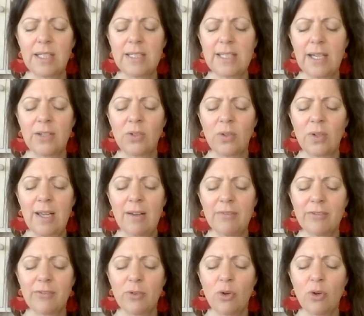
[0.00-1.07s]
down your left
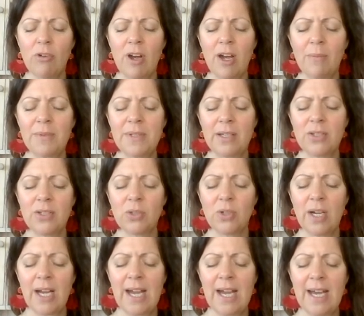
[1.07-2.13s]
forearm, down to your
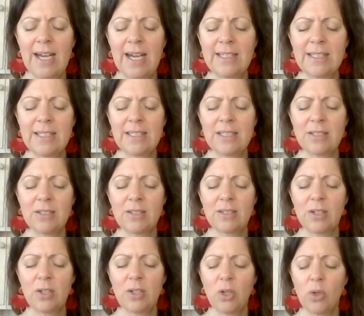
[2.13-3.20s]
hand,
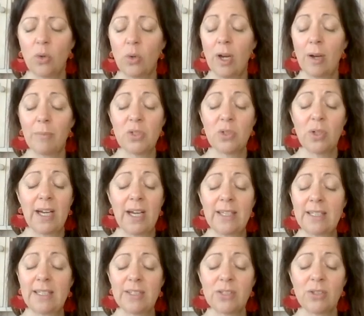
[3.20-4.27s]
or up to your
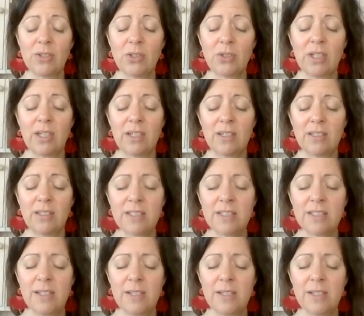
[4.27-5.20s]
hand if it's on your heart.